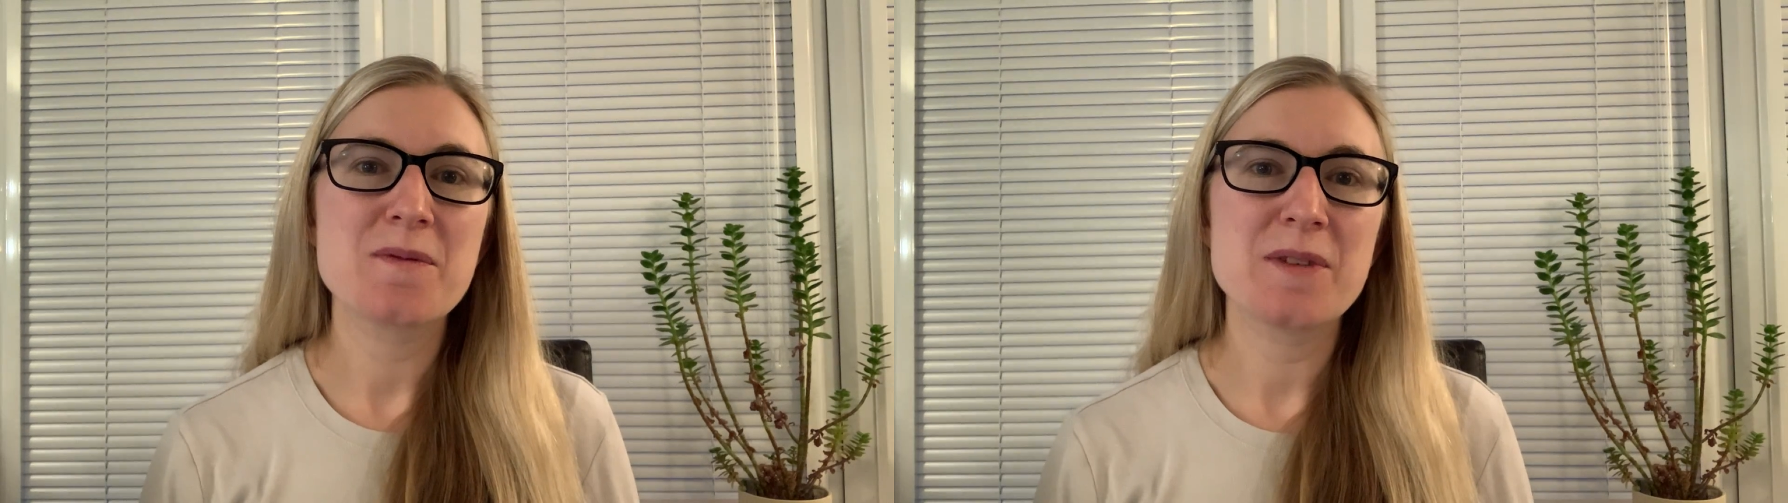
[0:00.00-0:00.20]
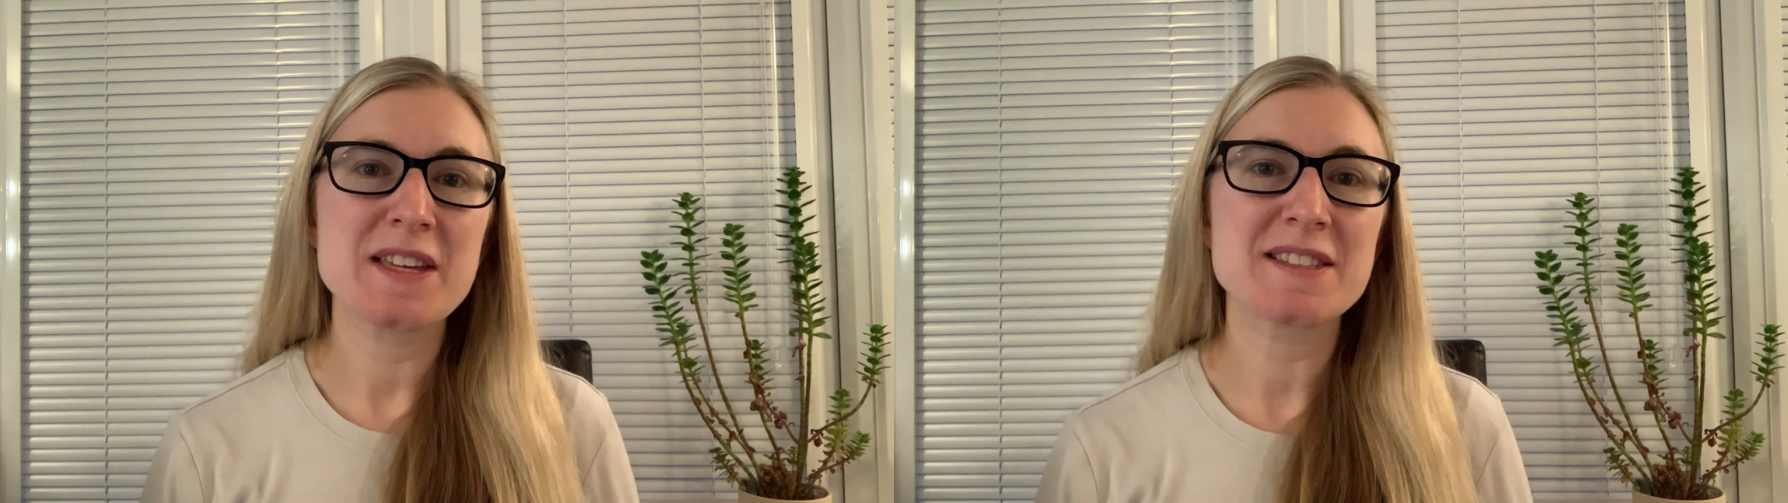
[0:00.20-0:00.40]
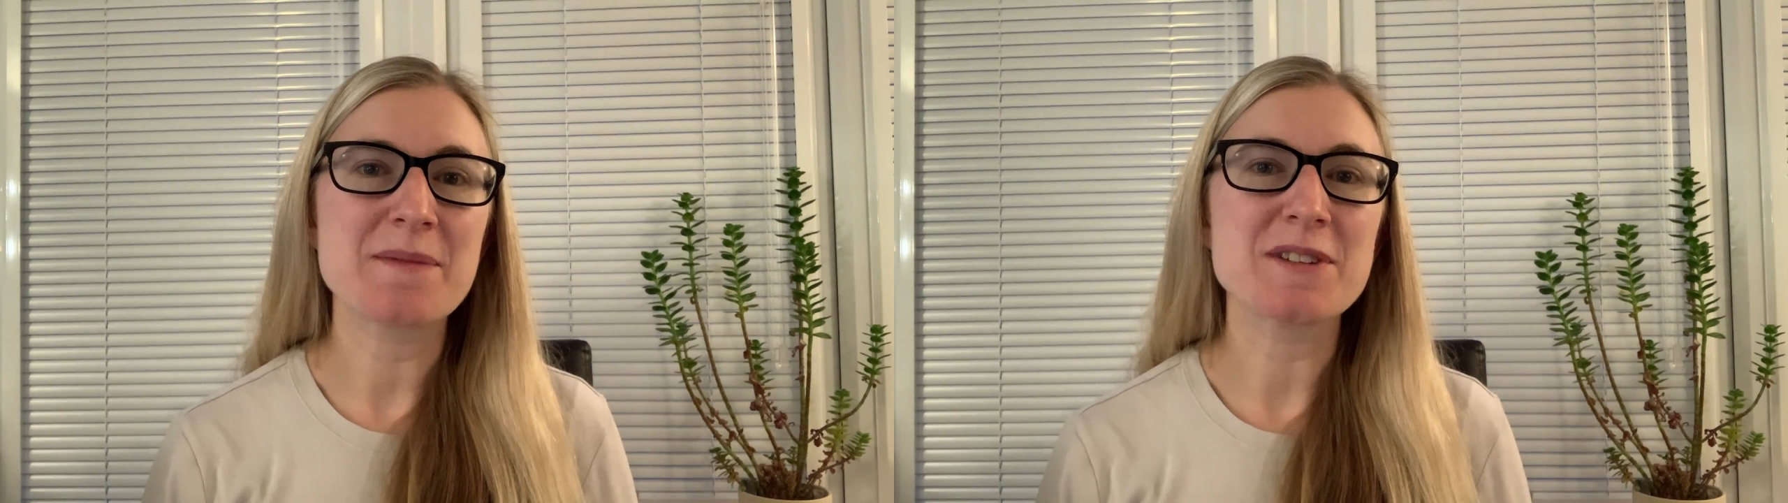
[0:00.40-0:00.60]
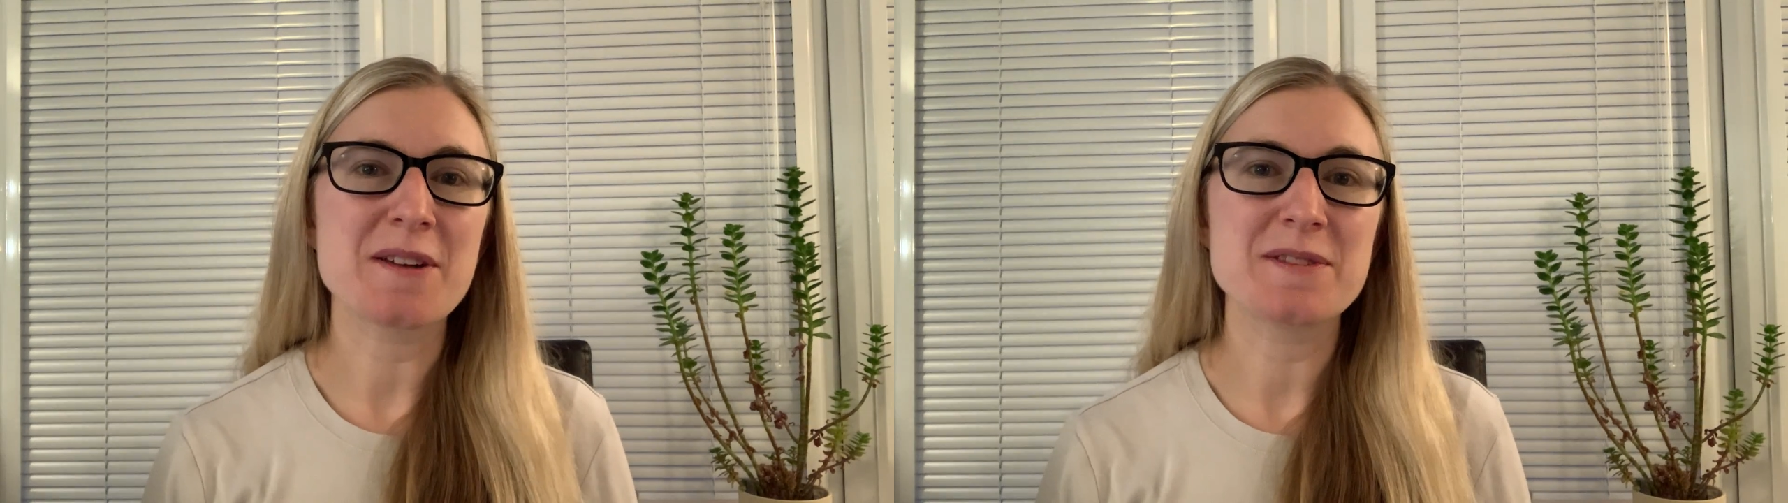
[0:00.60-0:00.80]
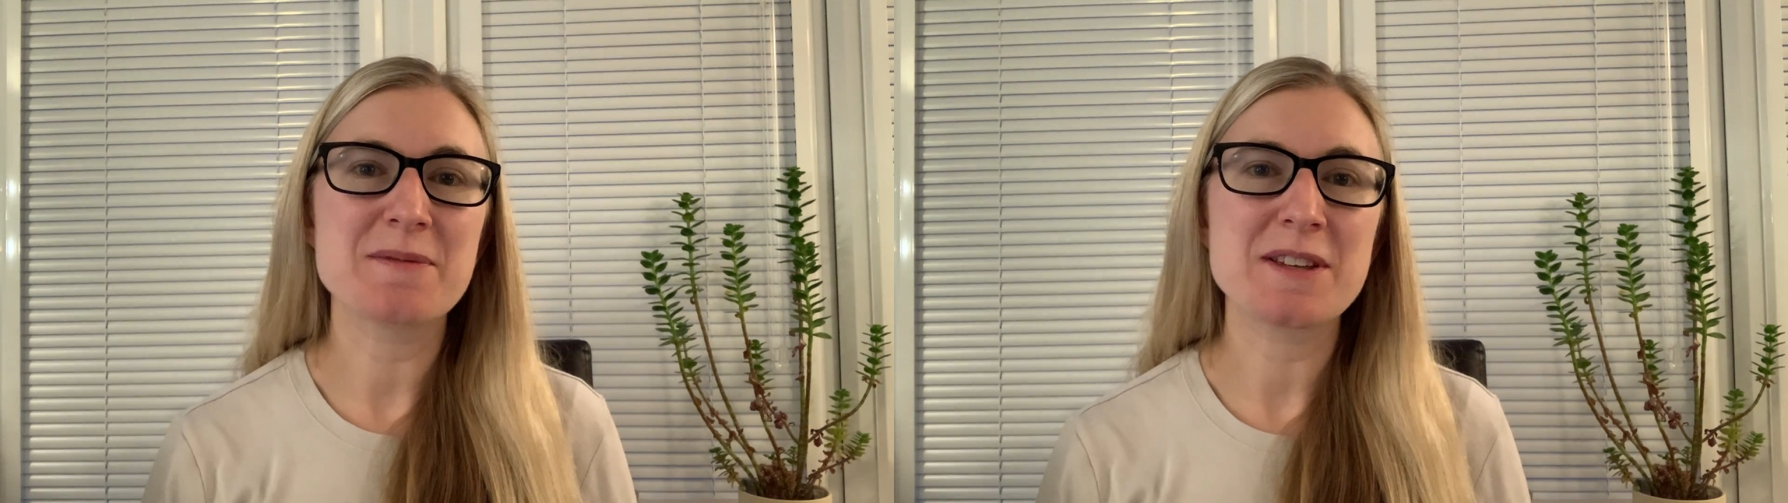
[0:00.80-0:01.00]
we
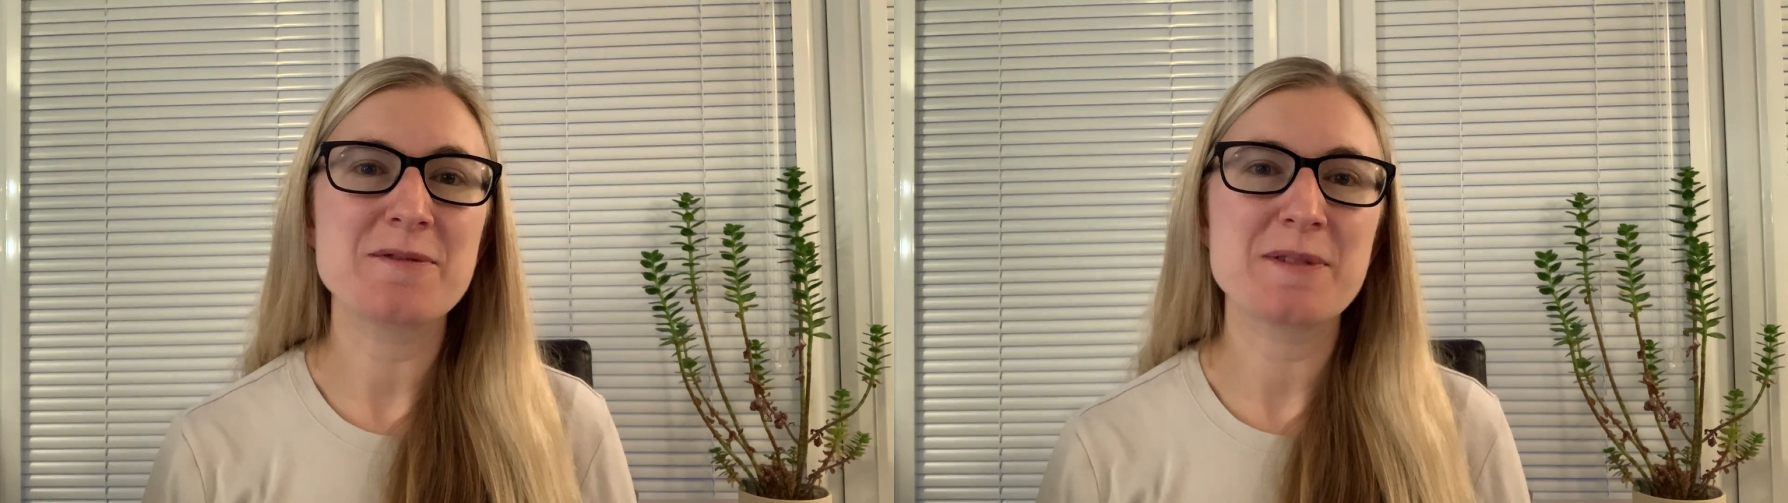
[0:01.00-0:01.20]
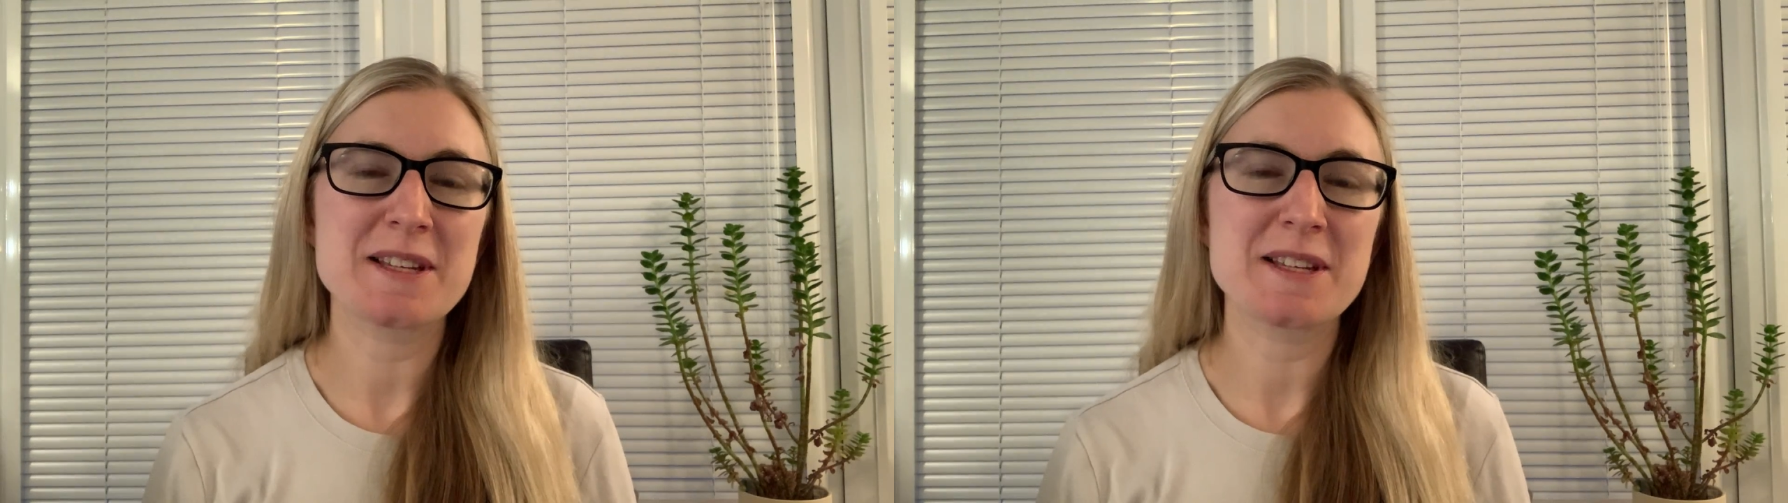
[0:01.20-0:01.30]
sometimes when